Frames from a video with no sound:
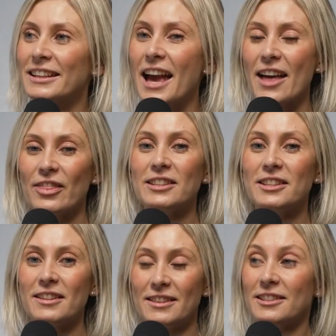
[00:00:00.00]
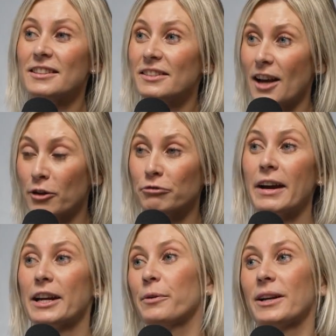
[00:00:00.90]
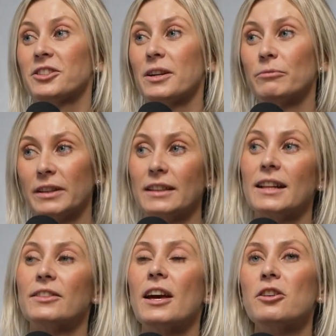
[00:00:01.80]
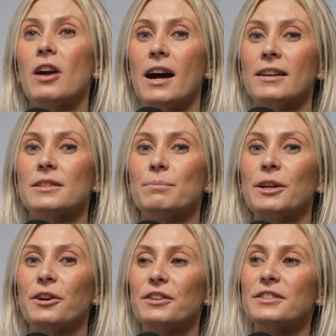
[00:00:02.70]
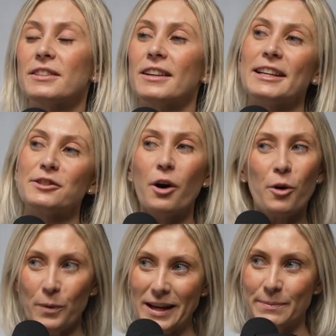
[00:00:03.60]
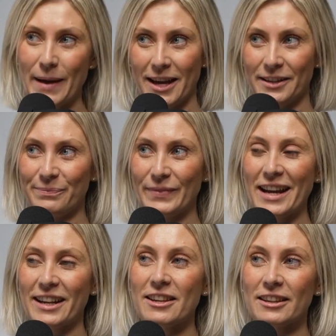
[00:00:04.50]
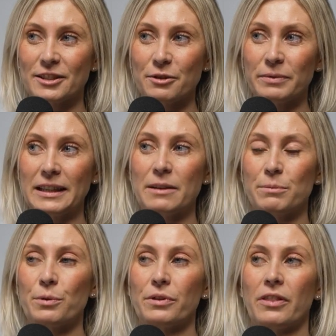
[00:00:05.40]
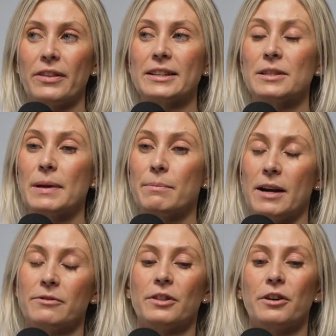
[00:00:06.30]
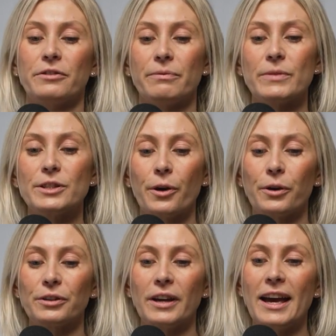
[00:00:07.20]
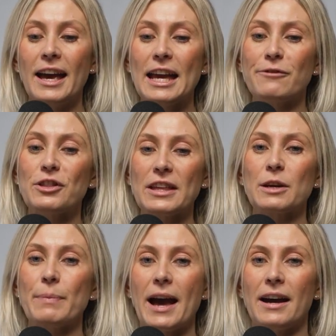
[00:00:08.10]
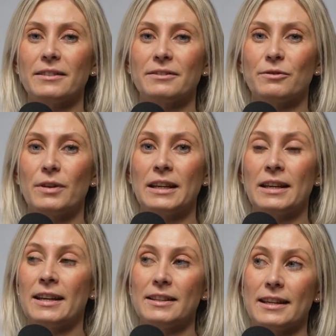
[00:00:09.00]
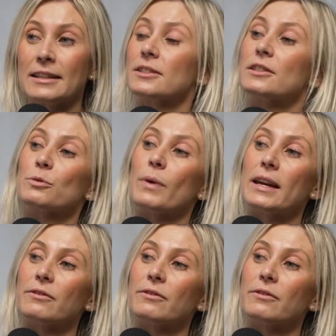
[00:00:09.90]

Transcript: Yeah, this is a great question. I'm really glad that you asked, because it's not always bad. And I think it's a really important thing to be mindful of. So if you think about an instance where